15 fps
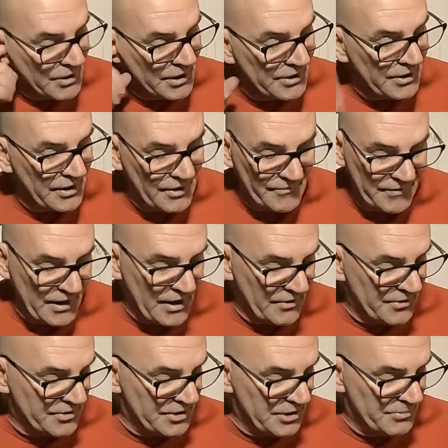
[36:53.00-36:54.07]
But yeah,
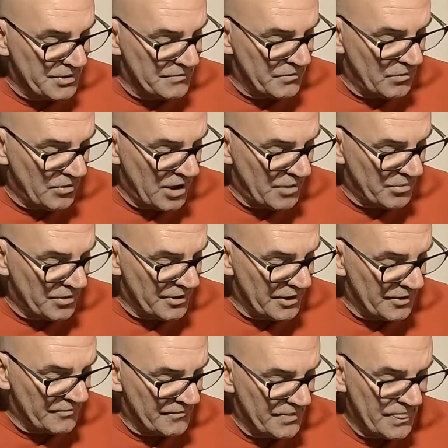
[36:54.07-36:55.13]
there's a little bit of a wobble
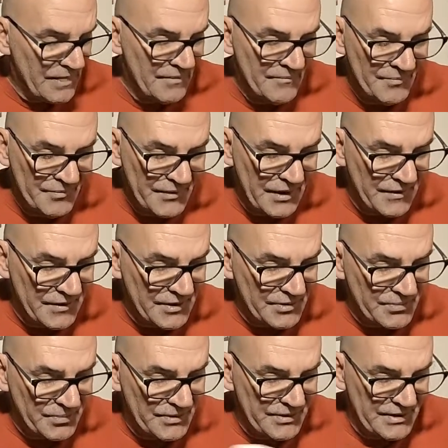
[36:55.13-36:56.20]
there, and
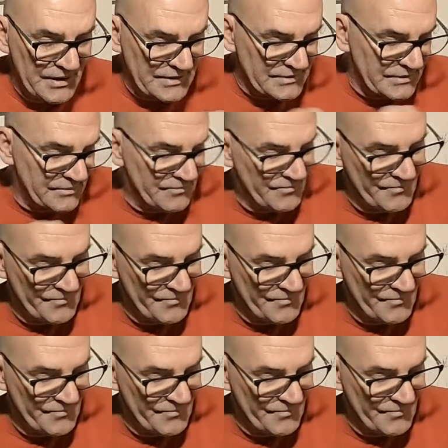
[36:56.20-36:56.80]
this one doesn't.